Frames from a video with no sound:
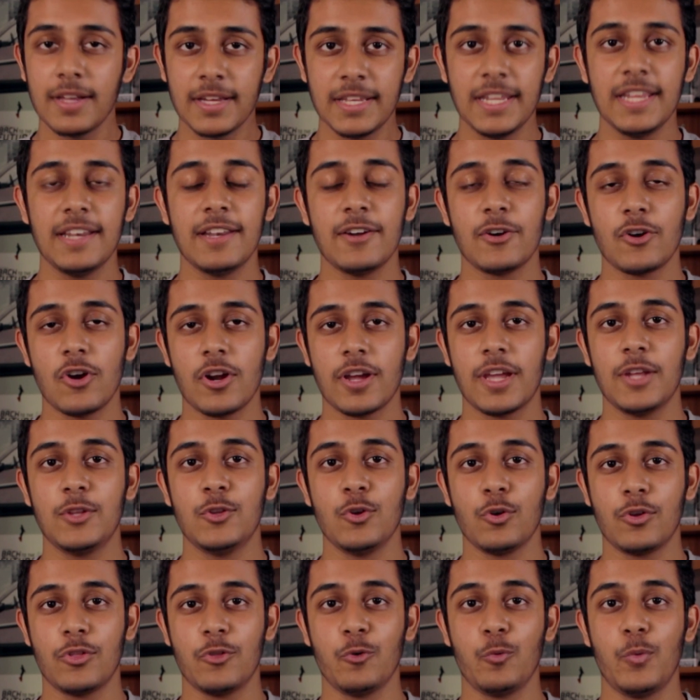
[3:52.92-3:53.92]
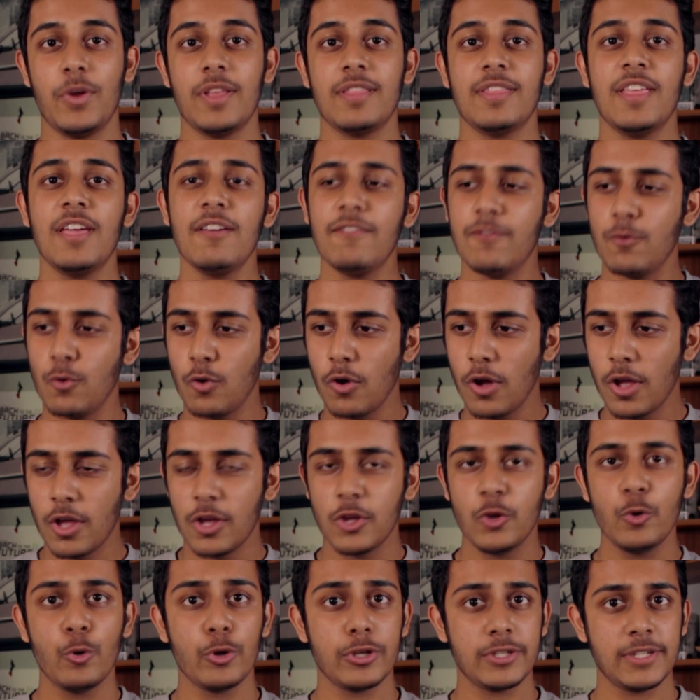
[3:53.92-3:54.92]
Creed and Rocky took the win, therefore
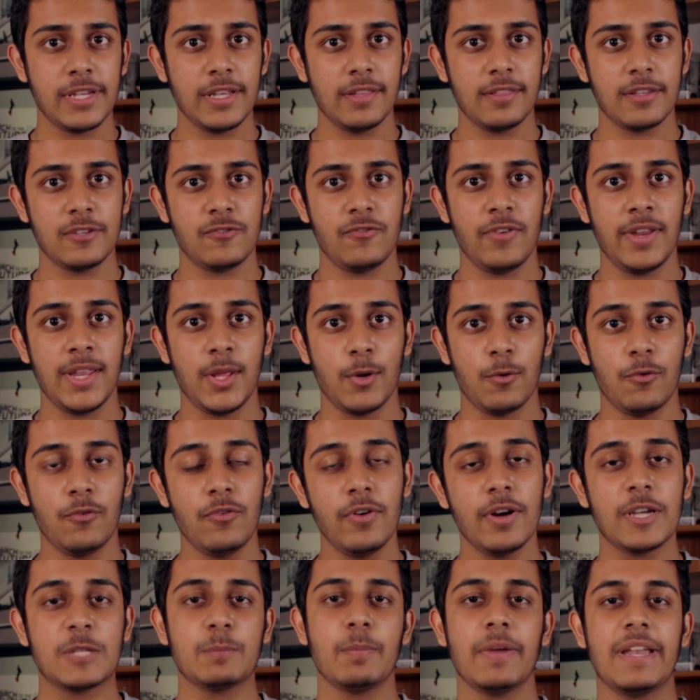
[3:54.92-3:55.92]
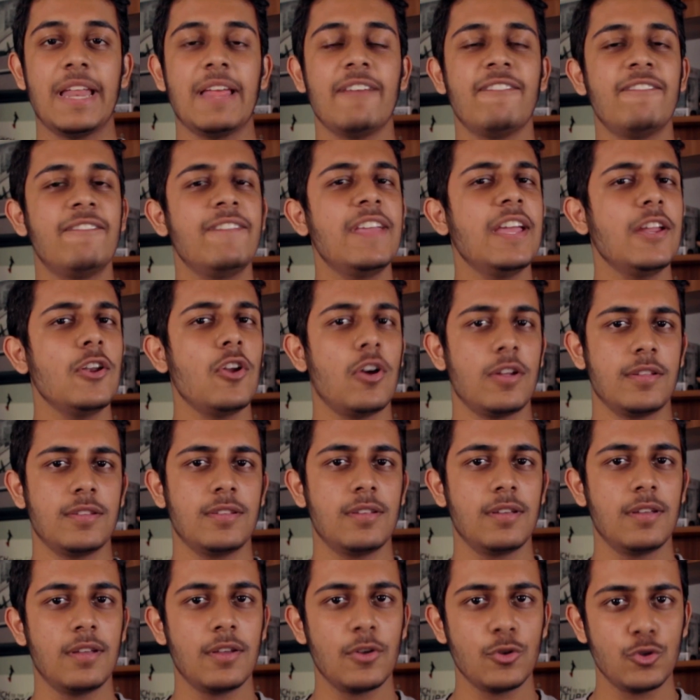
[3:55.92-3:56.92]
you are seeing this video first, but fear
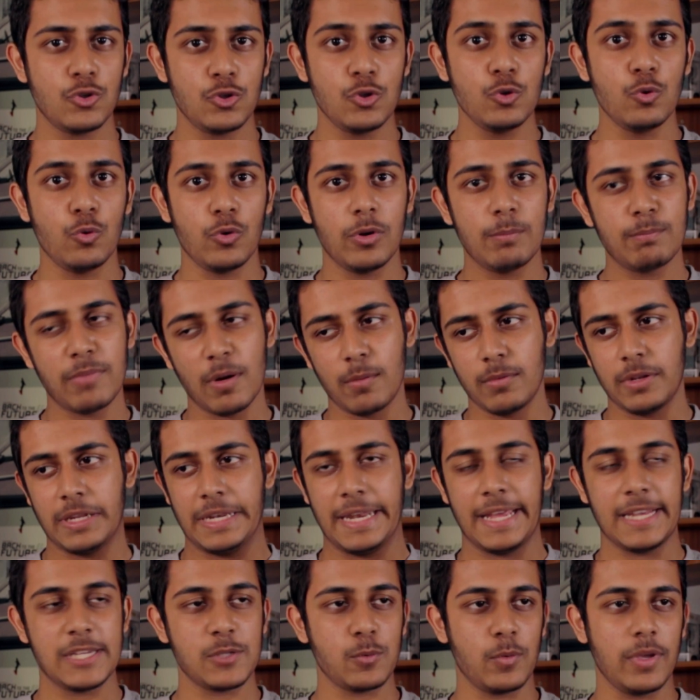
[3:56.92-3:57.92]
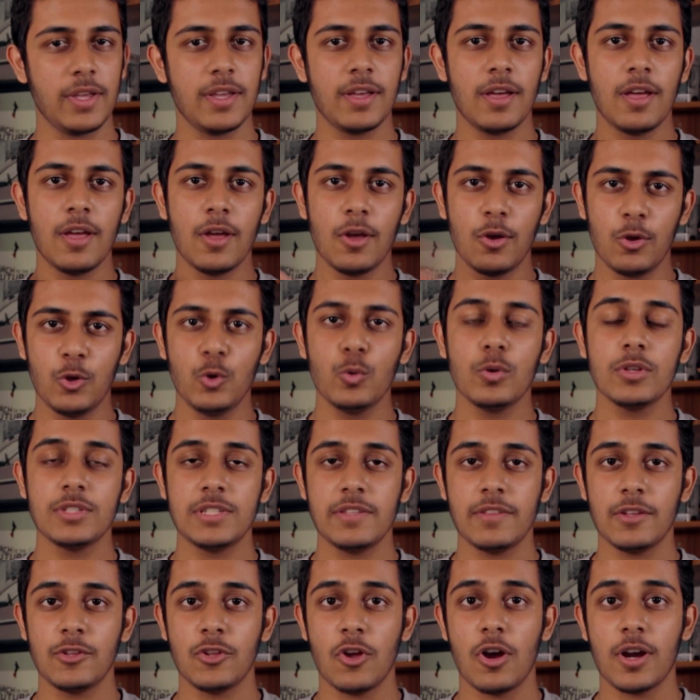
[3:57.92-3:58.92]
not. Soon, probably next week, we will
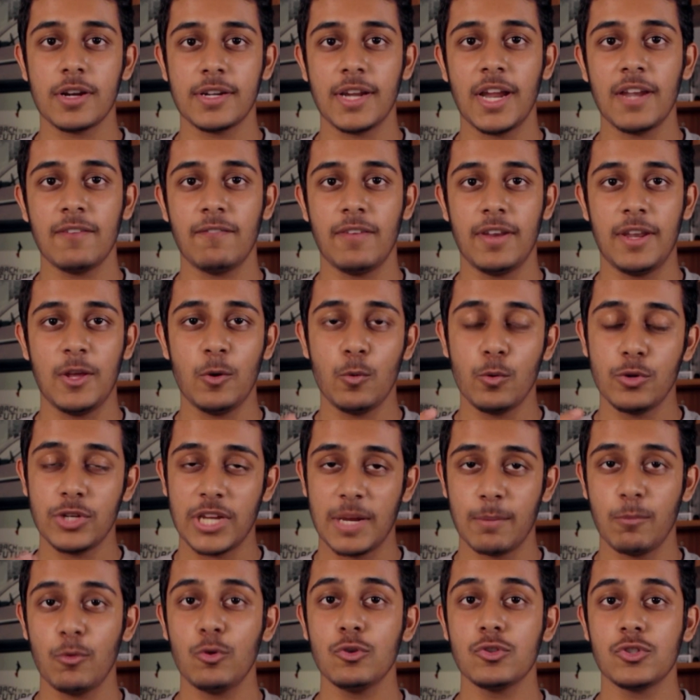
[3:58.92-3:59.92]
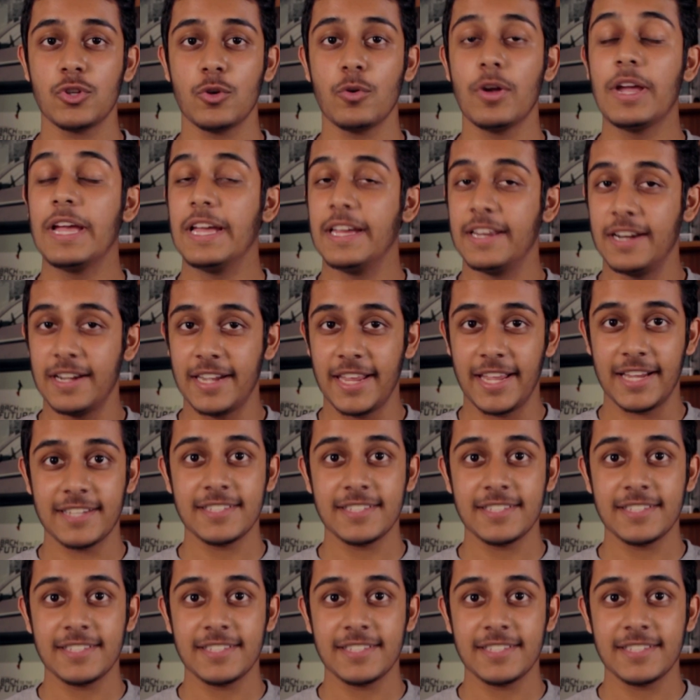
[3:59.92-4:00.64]
see the Dark Knight video which I'm also really